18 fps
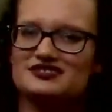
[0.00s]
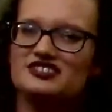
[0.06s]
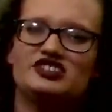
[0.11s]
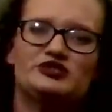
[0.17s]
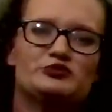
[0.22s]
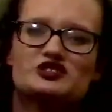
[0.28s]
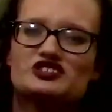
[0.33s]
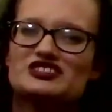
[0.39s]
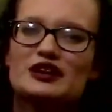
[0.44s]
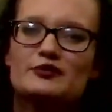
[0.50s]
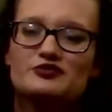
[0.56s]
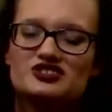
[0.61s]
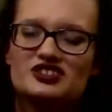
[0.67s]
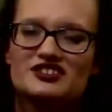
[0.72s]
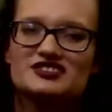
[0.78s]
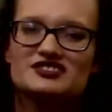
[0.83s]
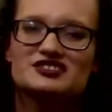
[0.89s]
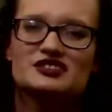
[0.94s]
These
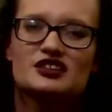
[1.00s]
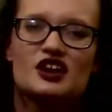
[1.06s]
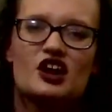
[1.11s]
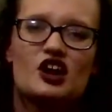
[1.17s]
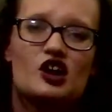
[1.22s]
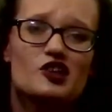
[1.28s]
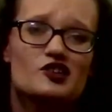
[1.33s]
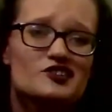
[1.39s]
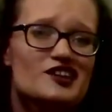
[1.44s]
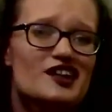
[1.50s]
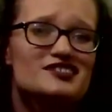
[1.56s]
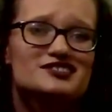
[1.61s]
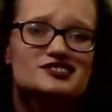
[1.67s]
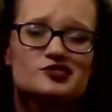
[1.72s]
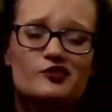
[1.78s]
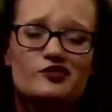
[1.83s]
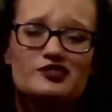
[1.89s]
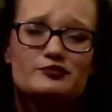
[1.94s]
perceptions are not
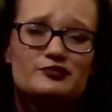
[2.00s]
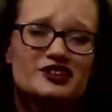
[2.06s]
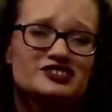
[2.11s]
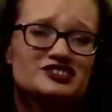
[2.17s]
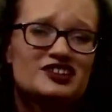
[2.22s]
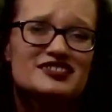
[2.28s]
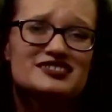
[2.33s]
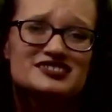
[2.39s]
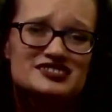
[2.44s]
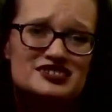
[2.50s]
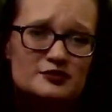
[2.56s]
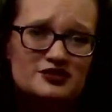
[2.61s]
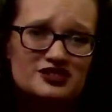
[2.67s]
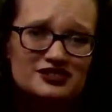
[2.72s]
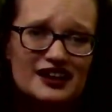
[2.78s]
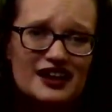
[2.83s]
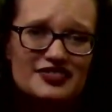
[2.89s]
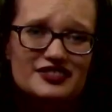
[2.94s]
solely built on
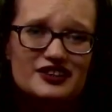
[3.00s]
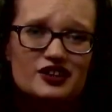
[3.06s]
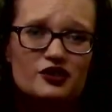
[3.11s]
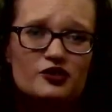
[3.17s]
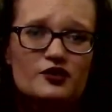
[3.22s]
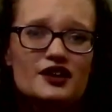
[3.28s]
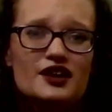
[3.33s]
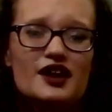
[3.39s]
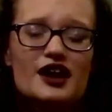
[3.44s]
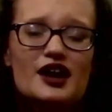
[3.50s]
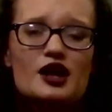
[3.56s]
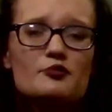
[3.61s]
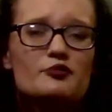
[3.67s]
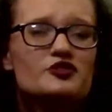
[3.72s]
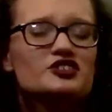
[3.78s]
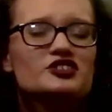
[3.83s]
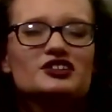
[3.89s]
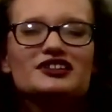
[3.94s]
stimuli, though,
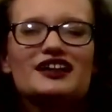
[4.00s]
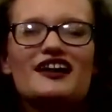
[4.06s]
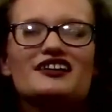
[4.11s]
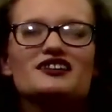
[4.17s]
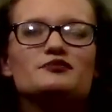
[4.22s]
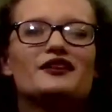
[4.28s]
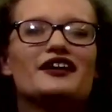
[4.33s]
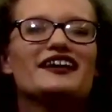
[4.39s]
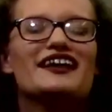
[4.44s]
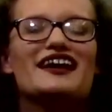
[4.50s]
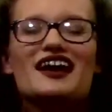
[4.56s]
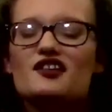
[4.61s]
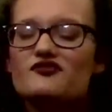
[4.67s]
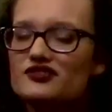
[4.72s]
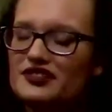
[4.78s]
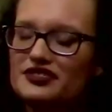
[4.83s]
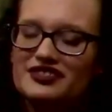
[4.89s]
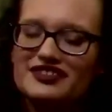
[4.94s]
but are clouded by
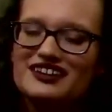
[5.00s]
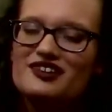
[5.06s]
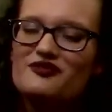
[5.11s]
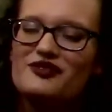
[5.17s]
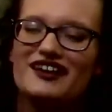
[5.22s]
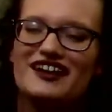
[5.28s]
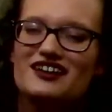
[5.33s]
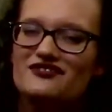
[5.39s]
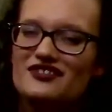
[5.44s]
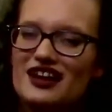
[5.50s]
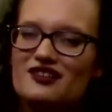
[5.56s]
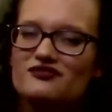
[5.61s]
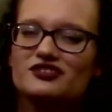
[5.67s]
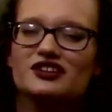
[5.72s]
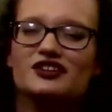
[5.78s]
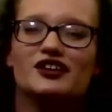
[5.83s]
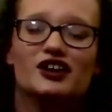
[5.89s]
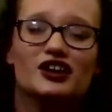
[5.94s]
everything we have
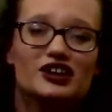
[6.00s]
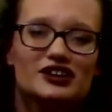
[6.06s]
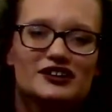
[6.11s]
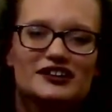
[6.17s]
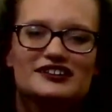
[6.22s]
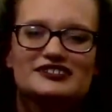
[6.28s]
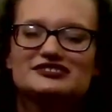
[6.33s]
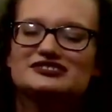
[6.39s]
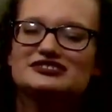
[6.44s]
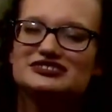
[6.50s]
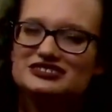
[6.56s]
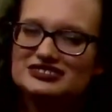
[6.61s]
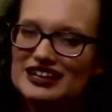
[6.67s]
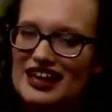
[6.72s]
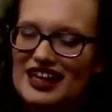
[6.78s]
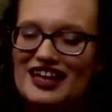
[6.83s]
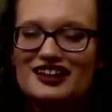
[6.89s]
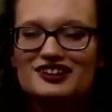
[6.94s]
ever heard,
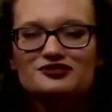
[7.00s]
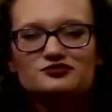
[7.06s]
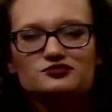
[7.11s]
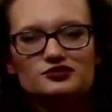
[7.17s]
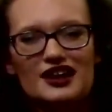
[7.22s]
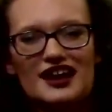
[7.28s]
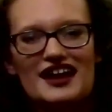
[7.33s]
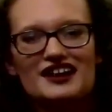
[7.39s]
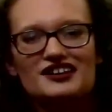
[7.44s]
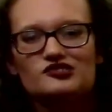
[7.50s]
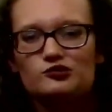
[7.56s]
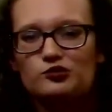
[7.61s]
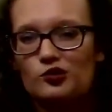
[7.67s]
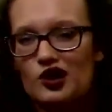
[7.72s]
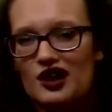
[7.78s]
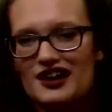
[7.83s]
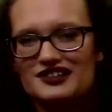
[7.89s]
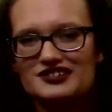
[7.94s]
said, read,
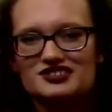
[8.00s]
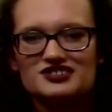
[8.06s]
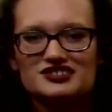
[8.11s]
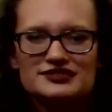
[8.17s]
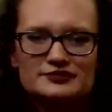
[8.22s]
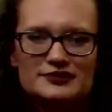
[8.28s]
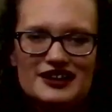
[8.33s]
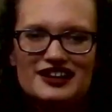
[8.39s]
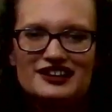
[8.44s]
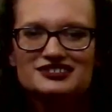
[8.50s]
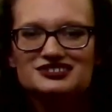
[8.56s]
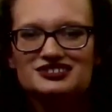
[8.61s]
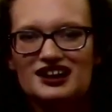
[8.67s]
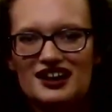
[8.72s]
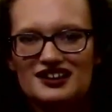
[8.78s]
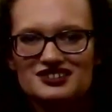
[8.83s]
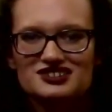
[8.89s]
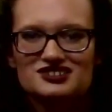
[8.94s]
watched, smelled,
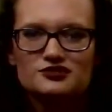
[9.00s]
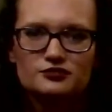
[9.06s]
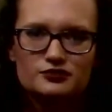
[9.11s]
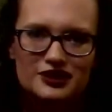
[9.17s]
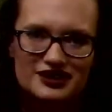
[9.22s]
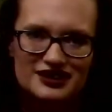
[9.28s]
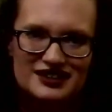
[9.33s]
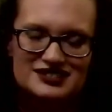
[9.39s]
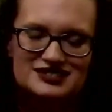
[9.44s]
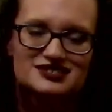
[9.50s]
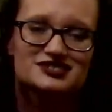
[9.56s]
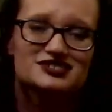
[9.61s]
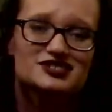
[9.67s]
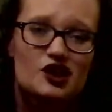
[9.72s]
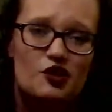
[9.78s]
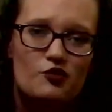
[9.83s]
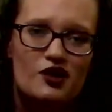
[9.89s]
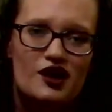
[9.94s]
touched, witnessed,
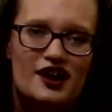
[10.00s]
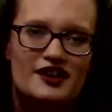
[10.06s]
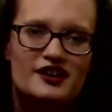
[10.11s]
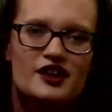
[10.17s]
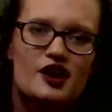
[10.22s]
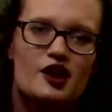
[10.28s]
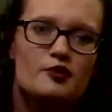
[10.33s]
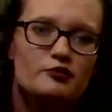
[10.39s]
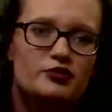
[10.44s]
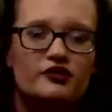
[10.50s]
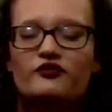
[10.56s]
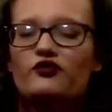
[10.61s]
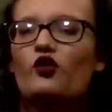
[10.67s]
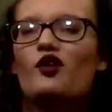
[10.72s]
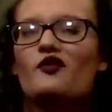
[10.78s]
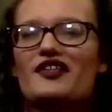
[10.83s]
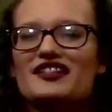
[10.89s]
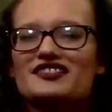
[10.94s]
so on,
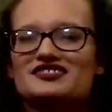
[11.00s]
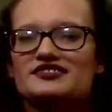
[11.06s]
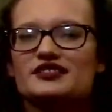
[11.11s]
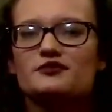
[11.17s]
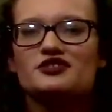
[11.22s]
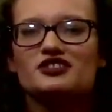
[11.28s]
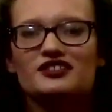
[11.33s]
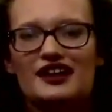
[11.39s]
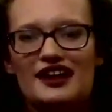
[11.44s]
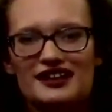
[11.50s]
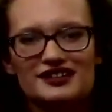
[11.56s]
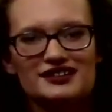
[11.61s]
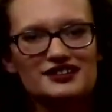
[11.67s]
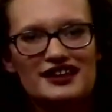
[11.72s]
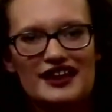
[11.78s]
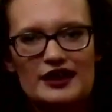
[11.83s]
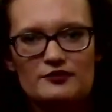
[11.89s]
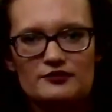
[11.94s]
before that stimuli
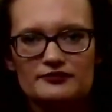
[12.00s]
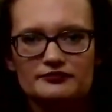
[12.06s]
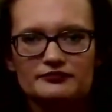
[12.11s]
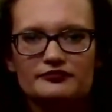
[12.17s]
came.